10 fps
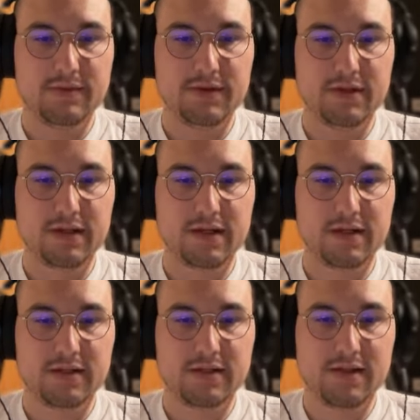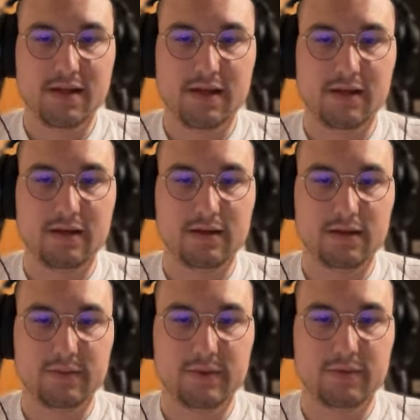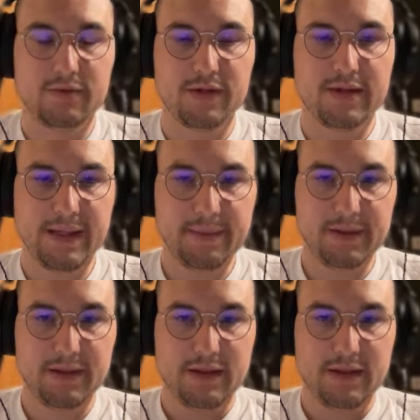you can kind of see a little bit more in depth